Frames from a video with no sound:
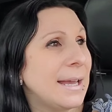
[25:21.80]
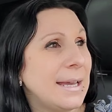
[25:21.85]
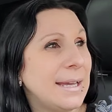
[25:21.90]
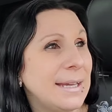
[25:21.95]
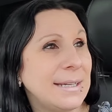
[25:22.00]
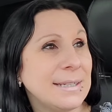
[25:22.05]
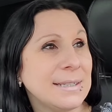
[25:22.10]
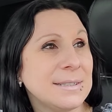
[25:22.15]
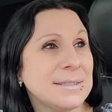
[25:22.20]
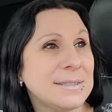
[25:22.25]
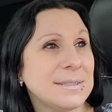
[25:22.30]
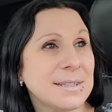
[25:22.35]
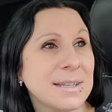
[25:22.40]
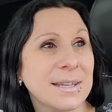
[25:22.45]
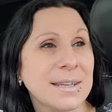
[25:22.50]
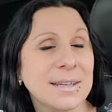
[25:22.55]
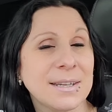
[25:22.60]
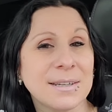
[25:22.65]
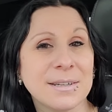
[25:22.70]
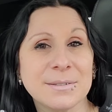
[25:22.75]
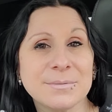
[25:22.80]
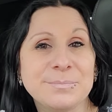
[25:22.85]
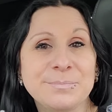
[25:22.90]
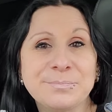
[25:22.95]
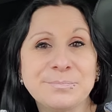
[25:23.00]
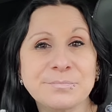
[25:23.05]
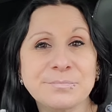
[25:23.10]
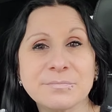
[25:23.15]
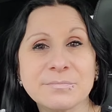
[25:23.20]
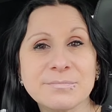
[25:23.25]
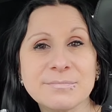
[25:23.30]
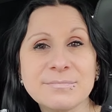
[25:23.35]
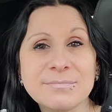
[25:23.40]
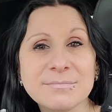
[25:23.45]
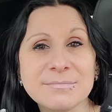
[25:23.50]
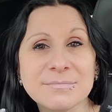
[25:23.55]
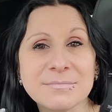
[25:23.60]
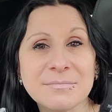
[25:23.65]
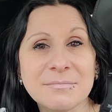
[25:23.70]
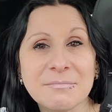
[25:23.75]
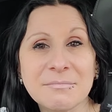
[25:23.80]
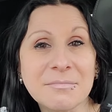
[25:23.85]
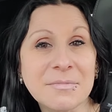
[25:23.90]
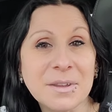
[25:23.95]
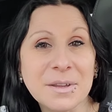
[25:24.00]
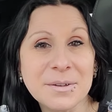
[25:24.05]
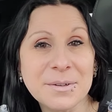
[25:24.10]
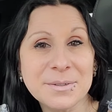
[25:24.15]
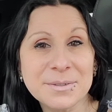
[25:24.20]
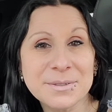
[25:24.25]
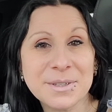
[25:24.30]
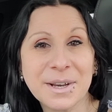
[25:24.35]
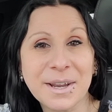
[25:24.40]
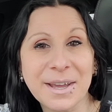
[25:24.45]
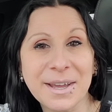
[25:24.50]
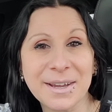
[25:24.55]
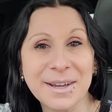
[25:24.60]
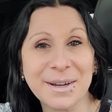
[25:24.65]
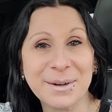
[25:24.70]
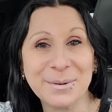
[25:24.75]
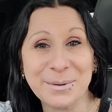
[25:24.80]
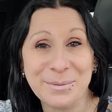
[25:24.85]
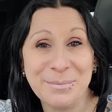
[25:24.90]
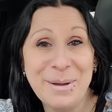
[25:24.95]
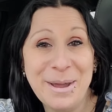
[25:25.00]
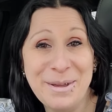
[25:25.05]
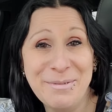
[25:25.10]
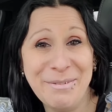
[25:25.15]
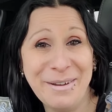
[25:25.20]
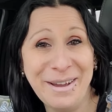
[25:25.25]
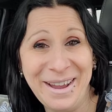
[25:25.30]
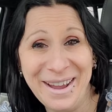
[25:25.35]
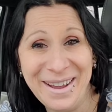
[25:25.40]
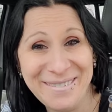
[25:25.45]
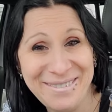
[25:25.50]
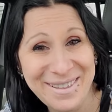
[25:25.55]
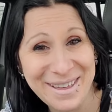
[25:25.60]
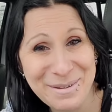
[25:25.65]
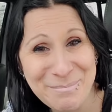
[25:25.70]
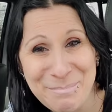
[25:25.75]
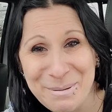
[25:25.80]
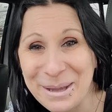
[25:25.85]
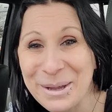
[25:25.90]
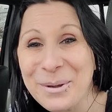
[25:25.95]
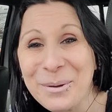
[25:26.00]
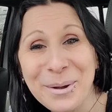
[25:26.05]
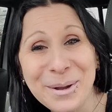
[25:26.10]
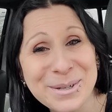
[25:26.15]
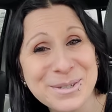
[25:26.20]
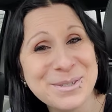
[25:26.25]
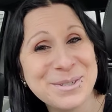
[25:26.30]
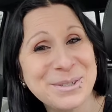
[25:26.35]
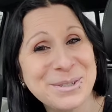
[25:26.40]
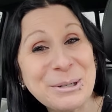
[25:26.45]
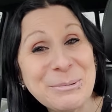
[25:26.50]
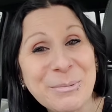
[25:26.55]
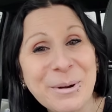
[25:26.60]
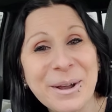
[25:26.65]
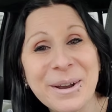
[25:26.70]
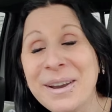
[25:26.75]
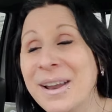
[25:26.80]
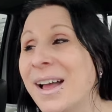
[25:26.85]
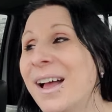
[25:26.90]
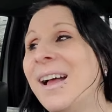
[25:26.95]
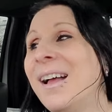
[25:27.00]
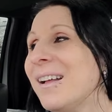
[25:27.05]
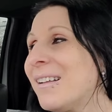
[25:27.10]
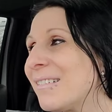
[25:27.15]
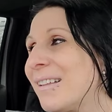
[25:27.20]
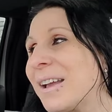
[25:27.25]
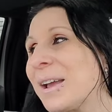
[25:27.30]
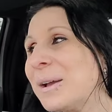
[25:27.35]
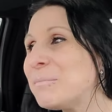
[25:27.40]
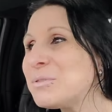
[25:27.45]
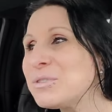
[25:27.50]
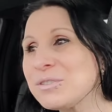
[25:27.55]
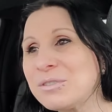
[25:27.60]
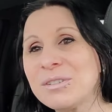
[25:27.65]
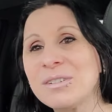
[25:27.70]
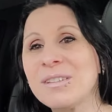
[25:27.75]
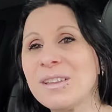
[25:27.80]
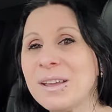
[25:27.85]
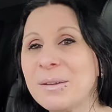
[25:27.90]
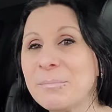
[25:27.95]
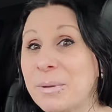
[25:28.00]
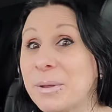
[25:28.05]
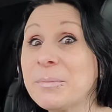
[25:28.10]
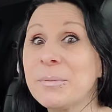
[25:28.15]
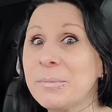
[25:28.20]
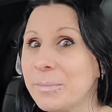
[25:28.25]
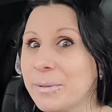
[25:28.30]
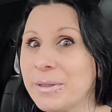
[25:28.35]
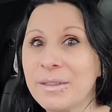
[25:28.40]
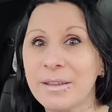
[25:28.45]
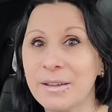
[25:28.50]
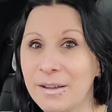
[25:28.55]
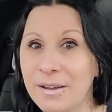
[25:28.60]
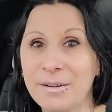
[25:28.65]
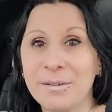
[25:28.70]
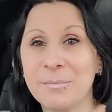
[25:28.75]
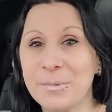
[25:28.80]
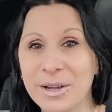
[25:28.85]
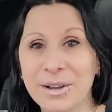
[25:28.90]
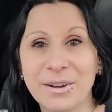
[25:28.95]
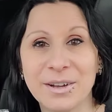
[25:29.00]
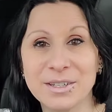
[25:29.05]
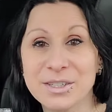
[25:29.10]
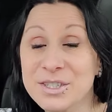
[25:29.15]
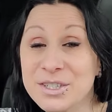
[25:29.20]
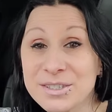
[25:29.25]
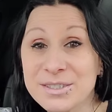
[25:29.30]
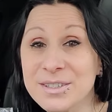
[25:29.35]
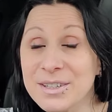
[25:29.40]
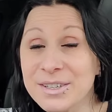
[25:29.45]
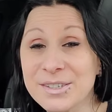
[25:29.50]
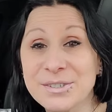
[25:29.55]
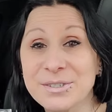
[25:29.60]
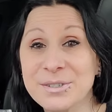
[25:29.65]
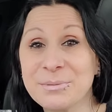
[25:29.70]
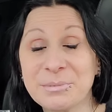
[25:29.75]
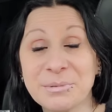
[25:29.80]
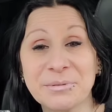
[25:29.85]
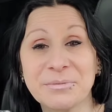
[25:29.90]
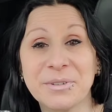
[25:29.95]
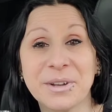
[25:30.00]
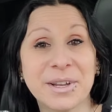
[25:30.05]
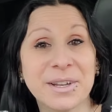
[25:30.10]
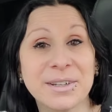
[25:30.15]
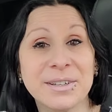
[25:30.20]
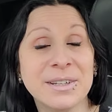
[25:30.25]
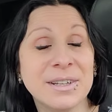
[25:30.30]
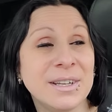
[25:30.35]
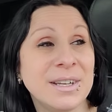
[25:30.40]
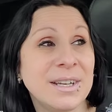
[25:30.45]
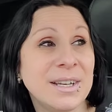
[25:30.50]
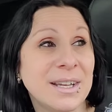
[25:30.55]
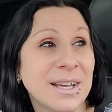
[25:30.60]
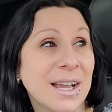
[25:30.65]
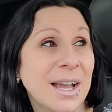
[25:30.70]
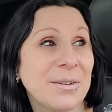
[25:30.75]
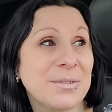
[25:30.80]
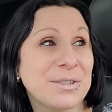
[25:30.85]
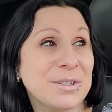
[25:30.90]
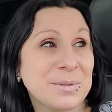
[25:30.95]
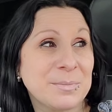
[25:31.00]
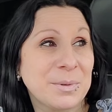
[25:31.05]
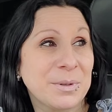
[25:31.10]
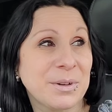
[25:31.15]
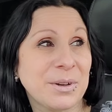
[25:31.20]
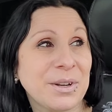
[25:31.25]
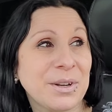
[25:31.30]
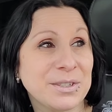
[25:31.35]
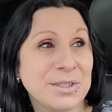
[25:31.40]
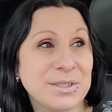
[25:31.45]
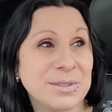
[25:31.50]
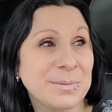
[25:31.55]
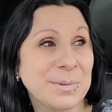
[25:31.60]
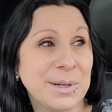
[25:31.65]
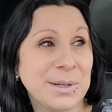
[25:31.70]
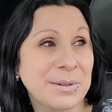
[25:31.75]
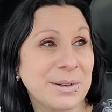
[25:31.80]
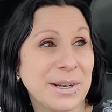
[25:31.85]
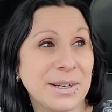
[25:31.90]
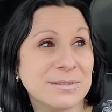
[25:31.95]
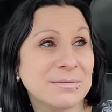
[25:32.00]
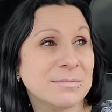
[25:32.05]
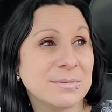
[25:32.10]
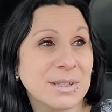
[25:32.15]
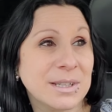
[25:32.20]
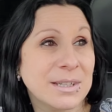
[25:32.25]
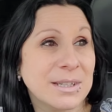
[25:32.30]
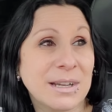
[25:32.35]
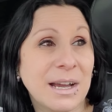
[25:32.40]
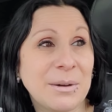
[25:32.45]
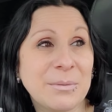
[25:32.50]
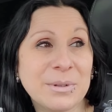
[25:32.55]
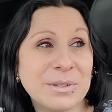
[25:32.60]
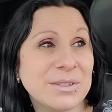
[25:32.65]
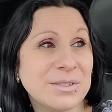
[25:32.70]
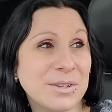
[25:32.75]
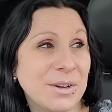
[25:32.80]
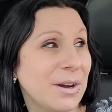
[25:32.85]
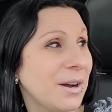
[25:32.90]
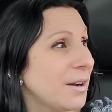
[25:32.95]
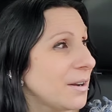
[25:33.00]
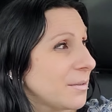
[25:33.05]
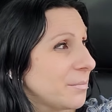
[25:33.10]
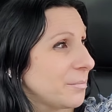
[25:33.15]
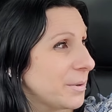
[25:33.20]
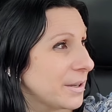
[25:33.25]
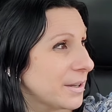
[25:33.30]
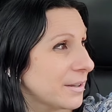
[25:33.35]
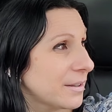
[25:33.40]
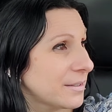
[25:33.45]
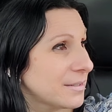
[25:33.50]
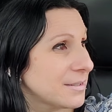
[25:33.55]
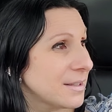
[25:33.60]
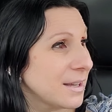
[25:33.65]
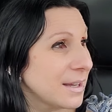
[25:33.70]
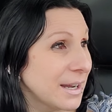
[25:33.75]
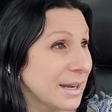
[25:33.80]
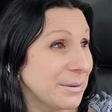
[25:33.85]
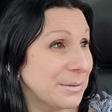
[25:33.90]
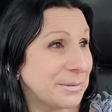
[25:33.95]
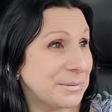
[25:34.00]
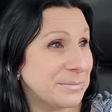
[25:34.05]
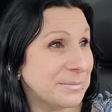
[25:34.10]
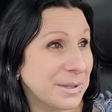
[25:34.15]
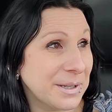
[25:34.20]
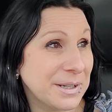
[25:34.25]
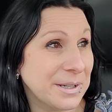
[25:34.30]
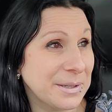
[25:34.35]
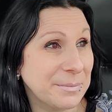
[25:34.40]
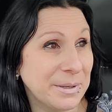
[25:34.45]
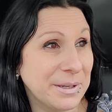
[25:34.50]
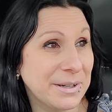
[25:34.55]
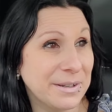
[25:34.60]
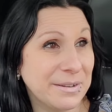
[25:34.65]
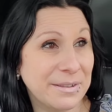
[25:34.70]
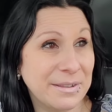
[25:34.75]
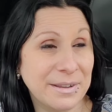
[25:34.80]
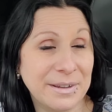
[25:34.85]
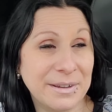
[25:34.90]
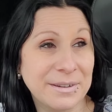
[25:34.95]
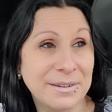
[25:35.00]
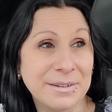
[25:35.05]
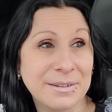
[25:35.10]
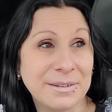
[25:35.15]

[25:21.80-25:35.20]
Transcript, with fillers: And like who's gonna hang out with me if I have that big costume on? Like I'm sure like people be like, Oh my god, she's like super fun. I would just put it on, just walk around and, like I wouldn't talk because like I wouldn't want anybody to think